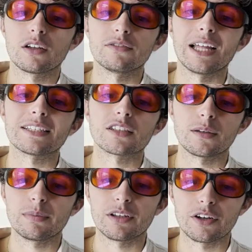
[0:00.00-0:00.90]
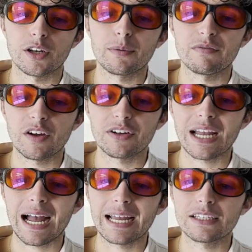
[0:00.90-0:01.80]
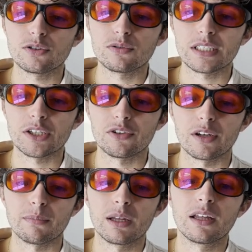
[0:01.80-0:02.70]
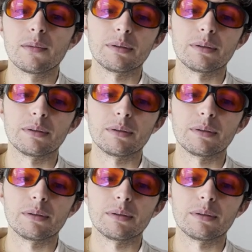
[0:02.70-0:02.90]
they're going to be very high in deuterium,